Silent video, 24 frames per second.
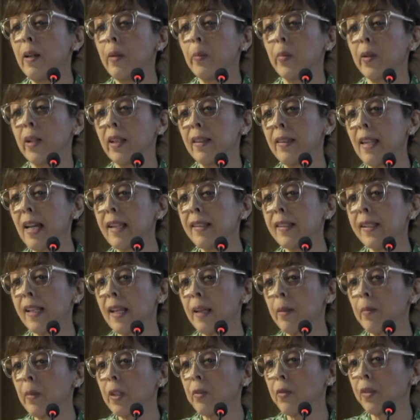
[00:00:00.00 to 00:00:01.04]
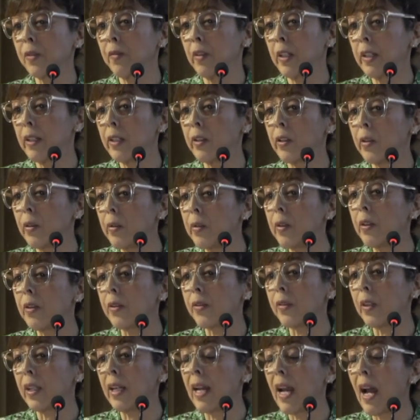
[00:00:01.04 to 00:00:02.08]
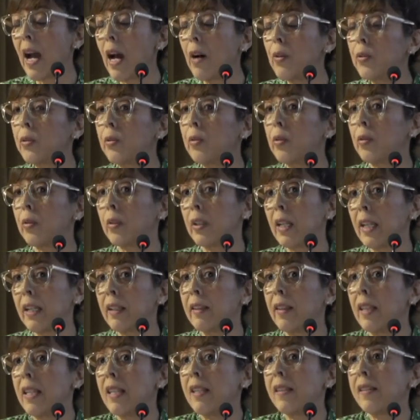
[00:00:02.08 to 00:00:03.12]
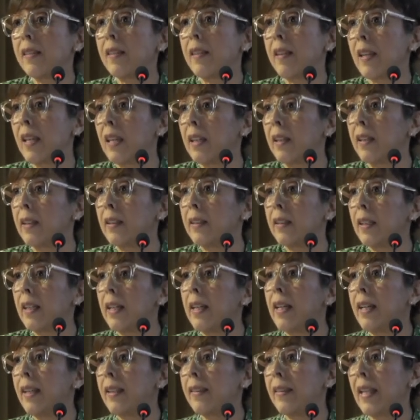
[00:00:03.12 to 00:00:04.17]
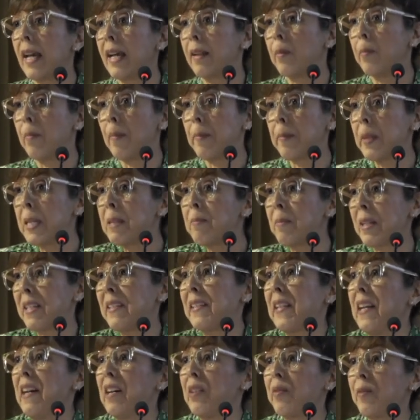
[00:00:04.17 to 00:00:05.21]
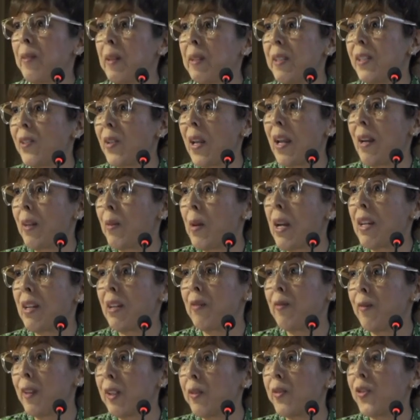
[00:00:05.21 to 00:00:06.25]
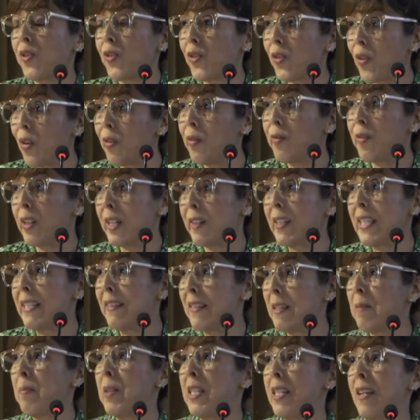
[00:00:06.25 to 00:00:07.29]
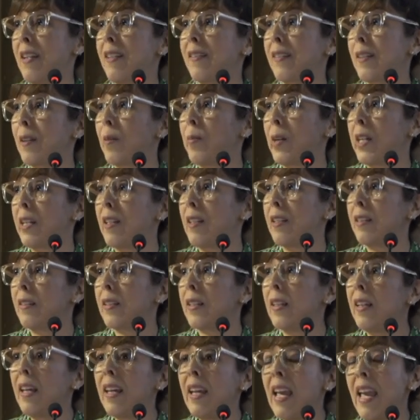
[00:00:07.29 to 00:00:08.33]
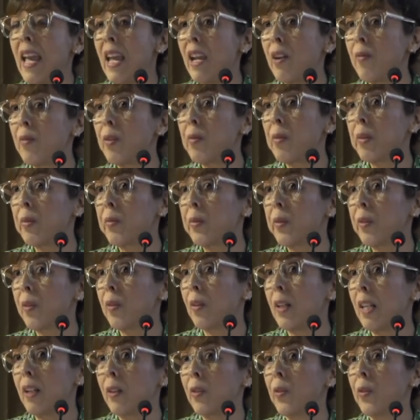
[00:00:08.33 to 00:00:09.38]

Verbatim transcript: But at that time, I was very curious in how to connect this thing that me, myself, I, I felt so very intimidated by it. Everyone would call